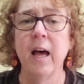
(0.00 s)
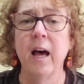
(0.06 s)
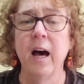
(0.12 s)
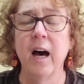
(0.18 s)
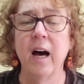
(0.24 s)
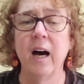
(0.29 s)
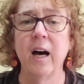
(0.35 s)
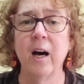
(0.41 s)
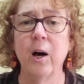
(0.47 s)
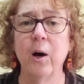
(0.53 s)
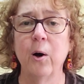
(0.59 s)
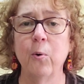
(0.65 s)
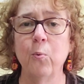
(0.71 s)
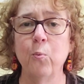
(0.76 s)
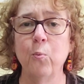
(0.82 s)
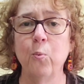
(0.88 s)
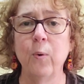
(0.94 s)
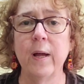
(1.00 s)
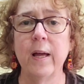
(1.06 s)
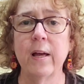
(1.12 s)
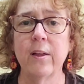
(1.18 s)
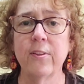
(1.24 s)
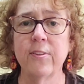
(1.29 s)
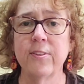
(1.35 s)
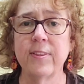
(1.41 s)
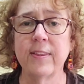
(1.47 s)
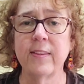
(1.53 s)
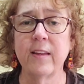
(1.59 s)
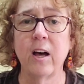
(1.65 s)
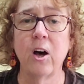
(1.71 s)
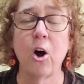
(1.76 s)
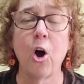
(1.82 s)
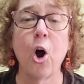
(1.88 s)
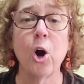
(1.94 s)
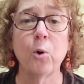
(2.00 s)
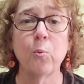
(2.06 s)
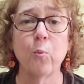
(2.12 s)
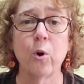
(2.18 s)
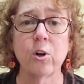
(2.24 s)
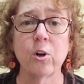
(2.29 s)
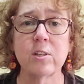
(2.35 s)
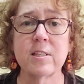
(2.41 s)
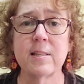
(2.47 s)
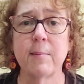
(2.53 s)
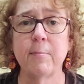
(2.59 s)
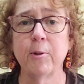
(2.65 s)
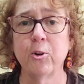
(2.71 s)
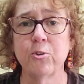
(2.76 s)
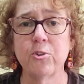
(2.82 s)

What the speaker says: with the artwork similar